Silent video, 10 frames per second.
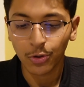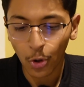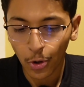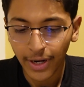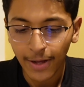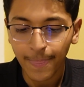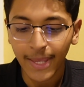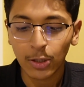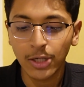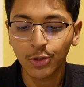Code.
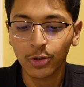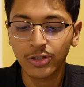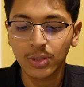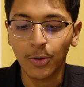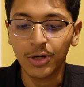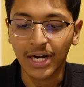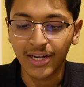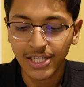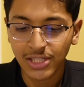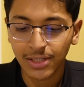It also talks about
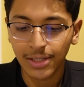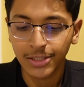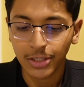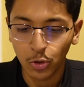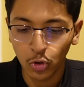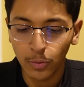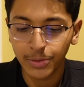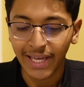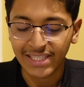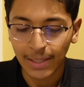conditionals,
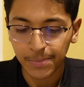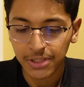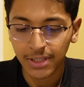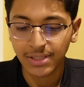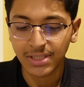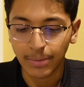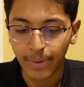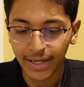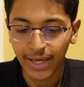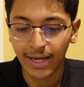loops, exceptions,
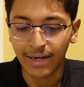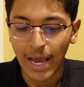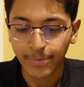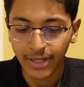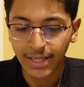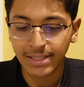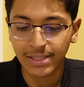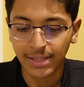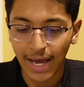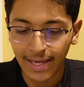debugging, libraries,
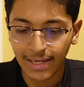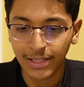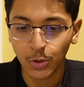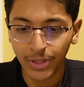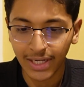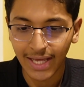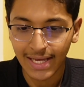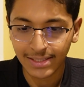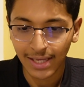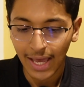style, unit
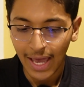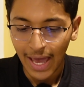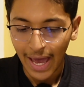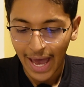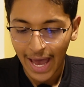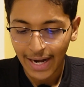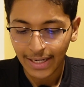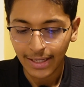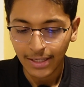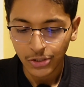tests,
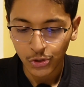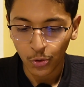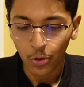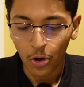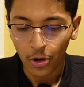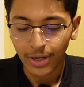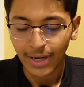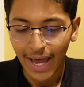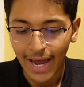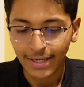and so on
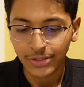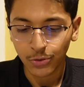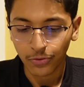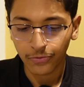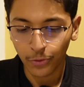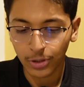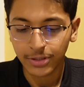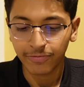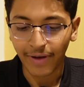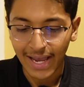and so forth,
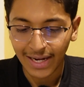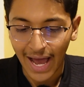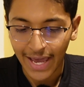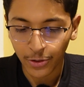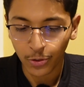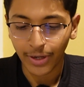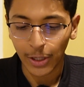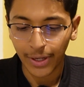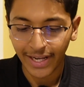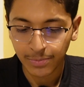file I/O,
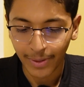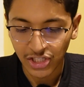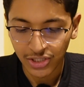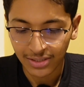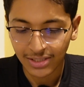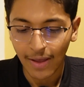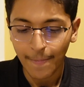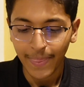regular expressions,